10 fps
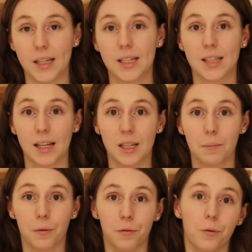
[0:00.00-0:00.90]

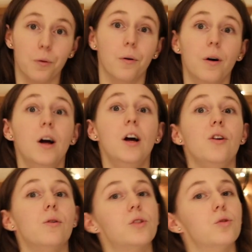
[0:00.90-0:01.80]
anaesthetic before,
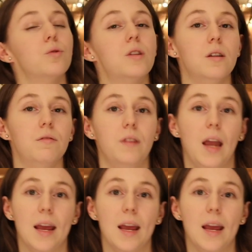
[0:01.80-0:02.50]
you're sort of